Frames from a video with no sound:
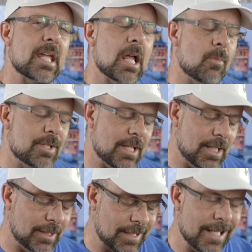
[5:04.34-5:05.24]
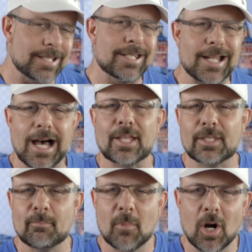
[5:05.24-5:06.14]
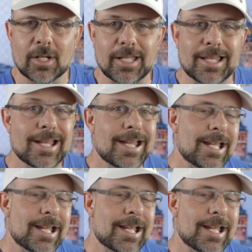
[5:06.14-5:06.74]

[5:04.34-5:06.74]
cameras and lenses on the market.